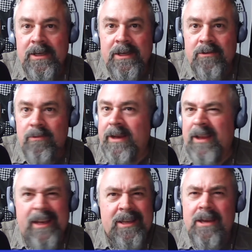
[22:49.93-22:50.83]
right
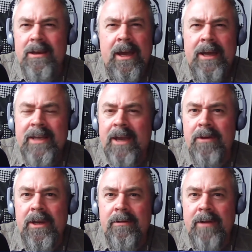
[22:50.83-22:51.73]
like down
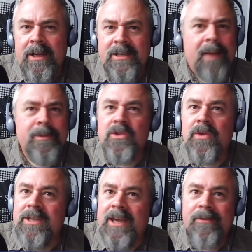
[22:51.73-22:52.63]
near Thomas Street
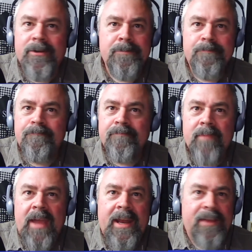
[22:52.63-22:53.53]
Tavern.
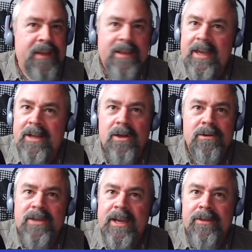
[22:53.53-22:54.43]
And I think they
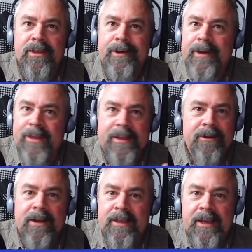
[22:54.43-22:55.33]
closed down, though. I think they're
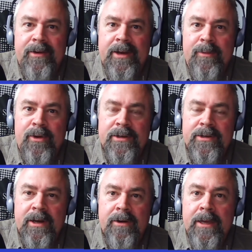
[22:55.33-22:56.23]
not there anymore.
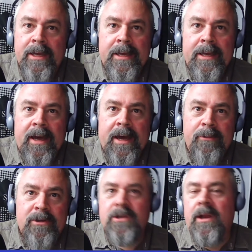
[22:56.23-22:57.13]
So
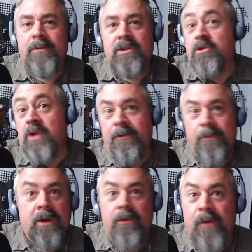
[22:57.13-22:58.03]
I'm still trying
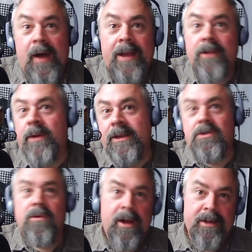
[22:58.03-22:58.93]
to find
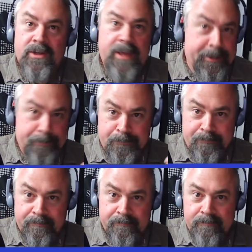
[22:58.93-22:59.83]
restaurants that
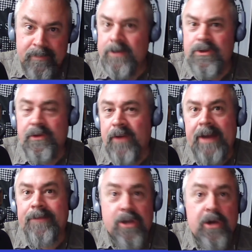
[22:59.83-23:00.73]

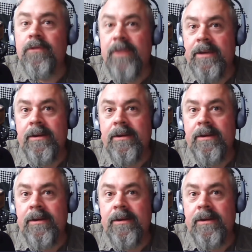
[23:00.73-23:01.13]
survived COVID